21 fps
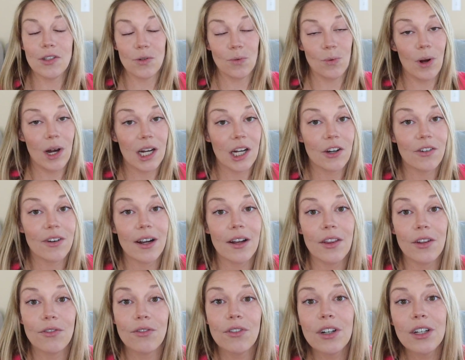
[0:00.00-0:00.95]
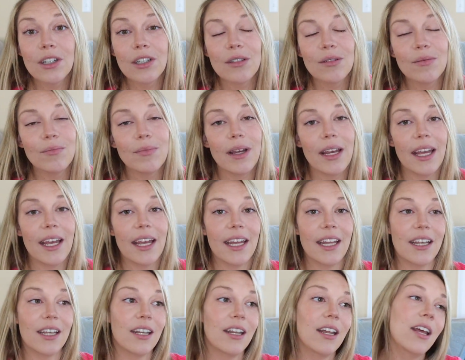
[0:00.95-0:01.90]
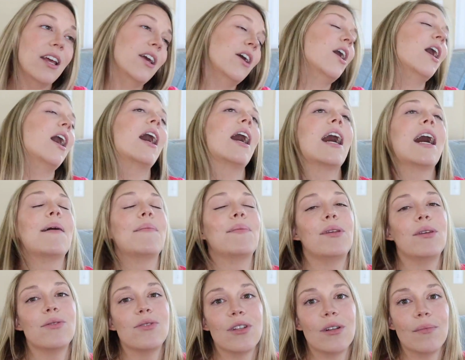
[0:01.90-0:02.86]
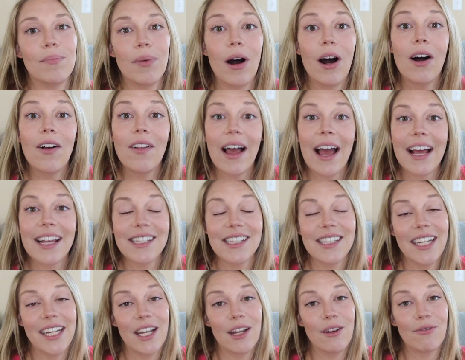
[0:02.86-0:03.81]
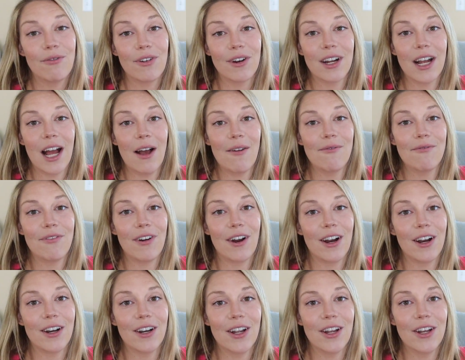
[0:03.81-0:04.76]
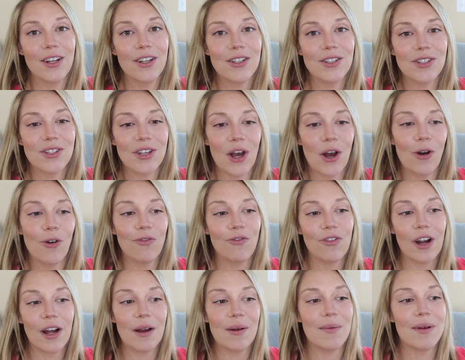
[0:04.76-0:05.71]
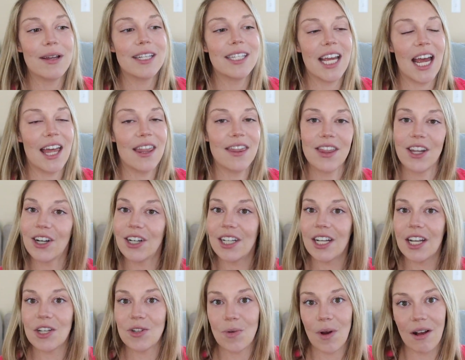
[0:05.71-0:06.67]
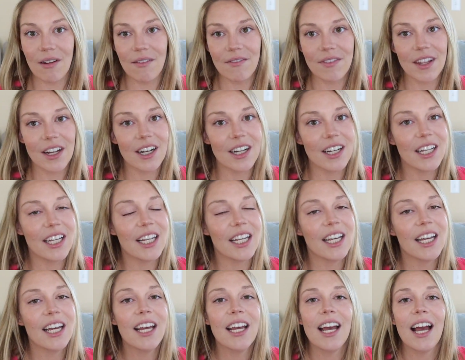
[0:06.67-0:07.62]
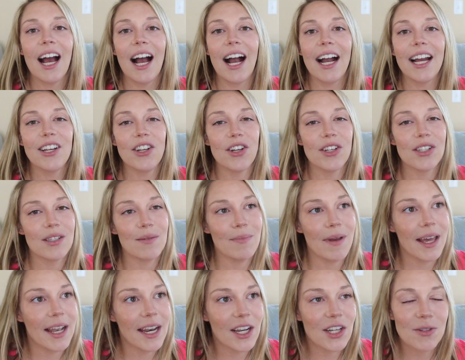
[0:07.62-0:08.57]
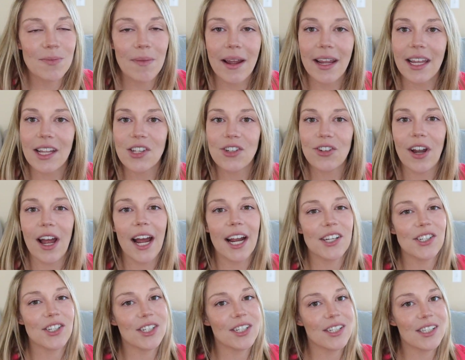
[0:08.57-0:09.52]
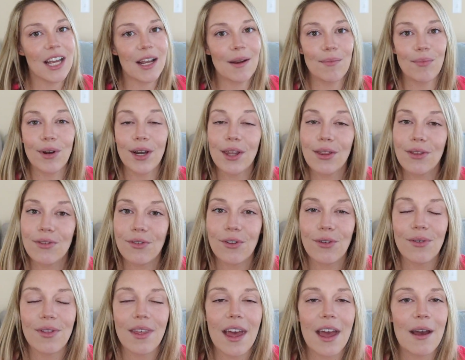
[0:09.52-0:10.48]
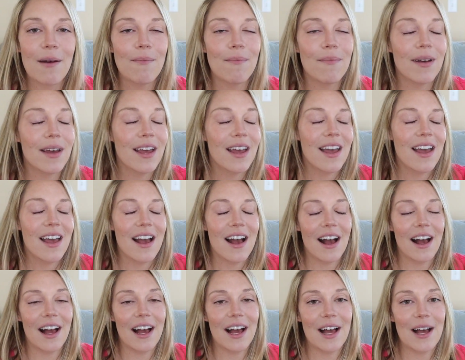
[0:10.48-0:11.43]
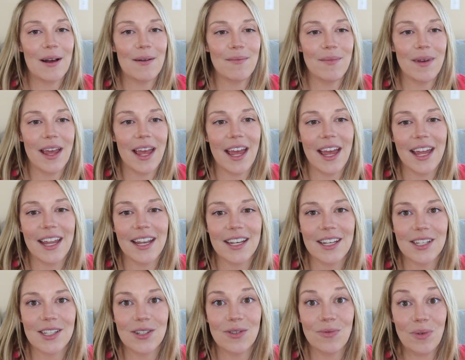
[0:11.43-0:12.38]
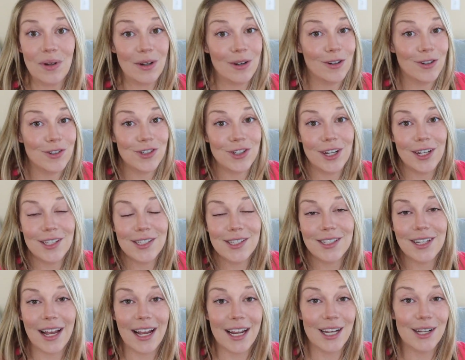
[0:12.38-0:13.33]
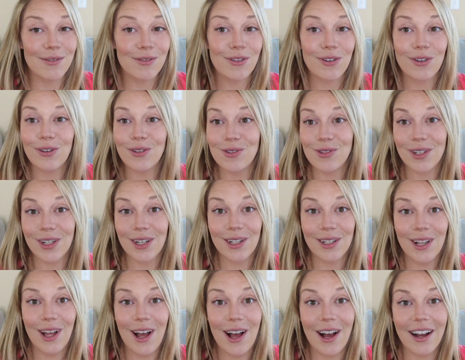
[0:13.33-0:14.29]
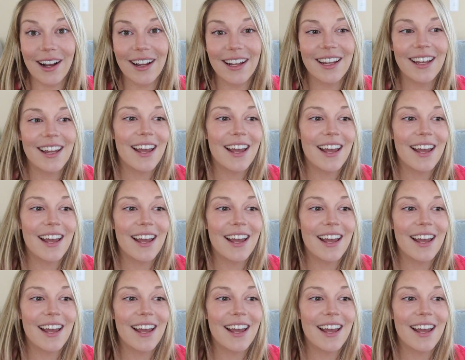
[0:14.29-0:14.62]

to walk around the room and use the ball as needed for comfort. So from 10:30 to 12:30, I just managed my contractions. I breathed through them, and we were just kind of cruising along.